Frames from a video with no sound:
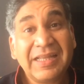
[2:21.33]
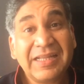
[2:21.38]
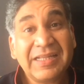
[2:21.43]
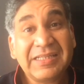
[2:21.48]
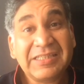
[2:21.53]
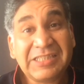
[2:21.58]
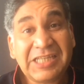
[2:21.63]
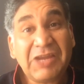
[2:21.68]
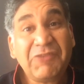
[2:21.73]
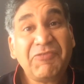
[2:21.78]

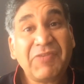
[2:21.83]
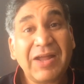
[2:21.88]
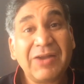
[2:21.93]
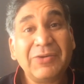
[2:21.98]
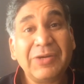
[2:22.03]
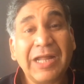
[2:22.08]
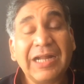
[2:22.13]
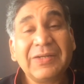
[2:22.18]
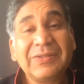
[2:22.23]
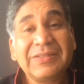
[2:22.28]
She
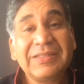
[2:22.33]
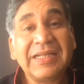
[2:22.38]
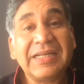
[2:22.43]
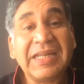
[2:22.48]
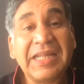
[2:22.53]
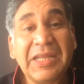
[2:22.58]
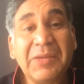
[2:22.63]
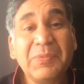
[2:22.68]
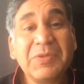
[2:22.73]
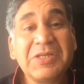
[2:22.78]
found out that
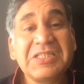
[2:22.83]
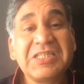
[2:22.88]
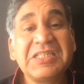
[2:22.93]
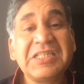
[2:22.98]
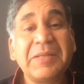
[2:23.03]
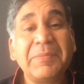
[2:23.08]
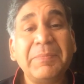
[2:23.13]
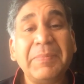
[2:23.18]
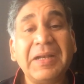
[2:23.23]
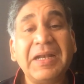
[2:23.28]
he was in
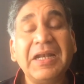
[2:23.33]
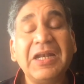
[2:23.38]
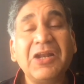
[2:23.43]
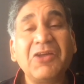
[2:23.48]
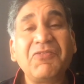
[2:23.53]
the middle